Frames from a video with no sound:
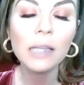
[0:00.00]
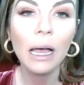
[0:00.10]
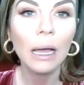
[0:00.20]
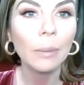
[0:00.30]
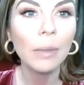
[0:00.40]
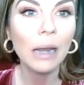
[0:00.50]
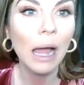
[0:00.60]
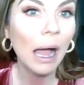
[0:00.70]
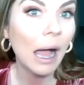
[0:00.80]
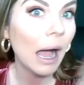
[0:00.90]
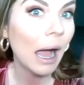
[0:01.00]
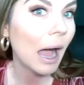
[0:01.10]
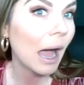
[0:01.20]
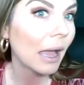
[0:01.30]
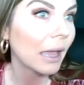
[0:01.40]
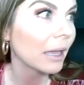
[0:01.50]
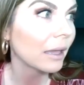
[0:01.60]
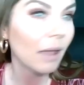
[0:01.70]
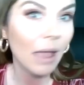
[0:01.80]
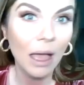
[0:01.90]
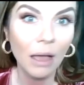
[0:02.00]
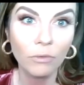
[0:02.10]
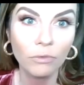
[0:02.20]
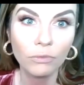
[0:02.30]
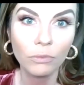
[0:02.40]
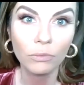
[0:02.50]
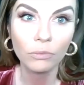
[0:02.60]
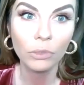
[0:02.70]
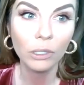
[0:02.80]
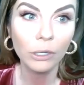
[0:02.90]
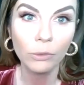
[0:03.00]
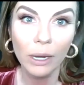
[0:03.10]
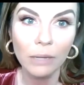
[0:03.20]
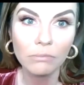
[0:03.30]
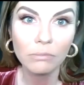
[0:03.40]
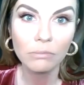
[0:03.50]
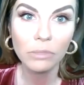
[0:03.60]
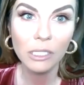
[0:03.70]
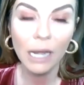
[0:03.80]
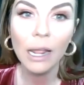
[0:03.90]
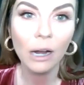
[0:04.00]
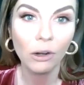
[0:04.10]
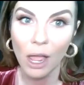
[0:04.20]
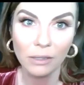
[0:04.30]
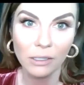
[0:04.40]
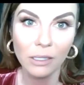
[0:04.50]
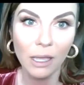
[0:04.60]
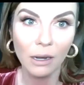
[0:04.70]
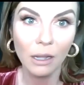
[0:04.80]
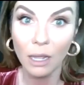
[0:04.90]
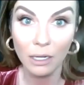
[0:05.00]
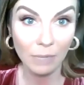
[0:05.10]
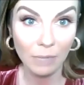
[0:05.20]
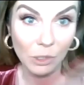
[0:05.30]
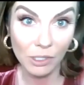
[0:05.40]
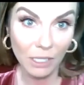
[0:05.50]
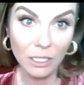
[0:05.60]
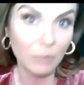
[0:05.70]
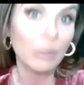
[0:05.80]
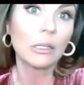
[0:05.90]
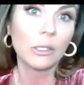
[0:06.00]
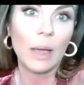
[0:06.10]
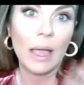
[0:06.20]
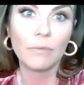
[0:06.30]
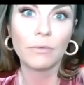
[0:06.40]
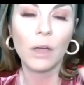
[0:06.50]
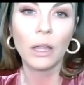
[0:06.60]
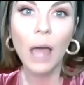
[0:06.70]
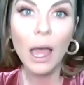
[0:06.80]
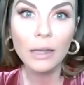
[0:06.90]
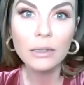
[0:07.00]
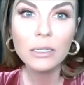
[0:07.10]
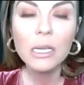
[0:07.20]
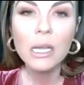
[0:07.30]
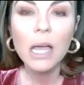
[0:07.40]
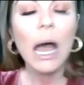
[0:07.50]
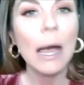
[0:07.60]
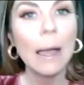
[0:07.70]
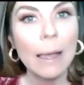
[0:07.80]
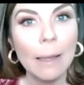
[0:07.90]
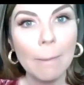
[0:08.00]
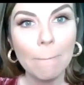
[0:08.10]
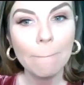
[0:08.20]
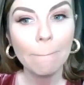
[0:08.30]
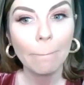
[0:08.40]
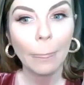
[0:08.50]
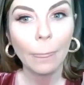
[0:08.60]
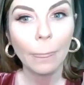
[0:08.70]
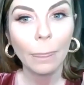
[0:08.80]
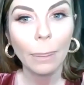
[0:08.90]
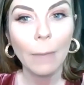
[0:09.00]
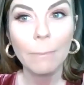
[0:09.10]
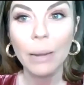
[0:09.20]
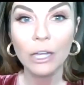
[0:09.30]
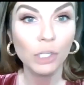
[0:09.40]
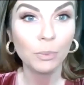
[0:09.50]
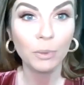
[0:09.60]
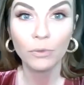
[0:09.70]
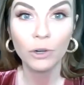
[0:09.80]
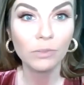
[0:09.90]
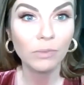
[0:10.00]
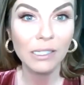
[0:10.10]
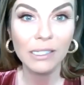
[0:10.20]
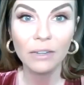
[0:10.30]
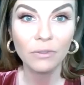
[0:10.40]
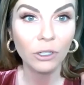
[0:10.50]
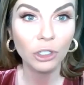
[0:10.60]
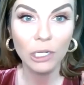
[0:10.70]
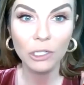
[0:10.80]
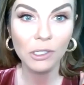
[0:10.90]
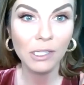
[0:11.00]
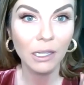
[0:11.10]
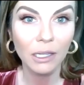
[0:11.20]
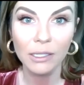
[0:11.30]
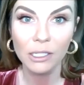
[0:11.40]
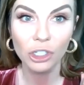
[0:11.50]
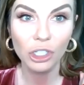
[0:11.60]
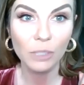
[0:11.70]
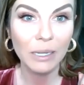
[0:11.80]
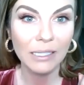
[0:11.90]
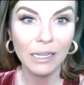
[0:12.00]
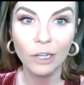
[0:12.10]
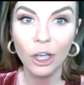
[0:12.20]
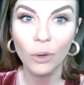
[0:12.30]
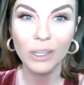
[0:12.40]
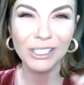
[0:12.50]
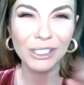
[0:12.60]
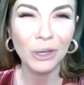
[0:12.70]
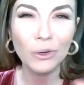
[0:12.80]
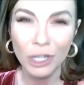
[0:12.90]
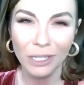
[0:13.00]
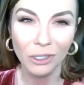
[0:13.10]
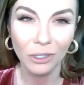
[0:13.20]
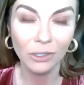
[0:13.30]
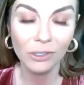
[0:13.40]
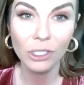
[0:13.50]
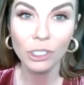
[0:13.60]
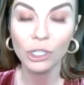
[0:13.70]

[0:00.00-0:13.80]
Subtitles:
And I have really great skincare lines that a lot of times are sent to me, so I have a lot. But I just prefer the Cetaphil Gentle Skin Cleanser just because I know it's so gentle. There's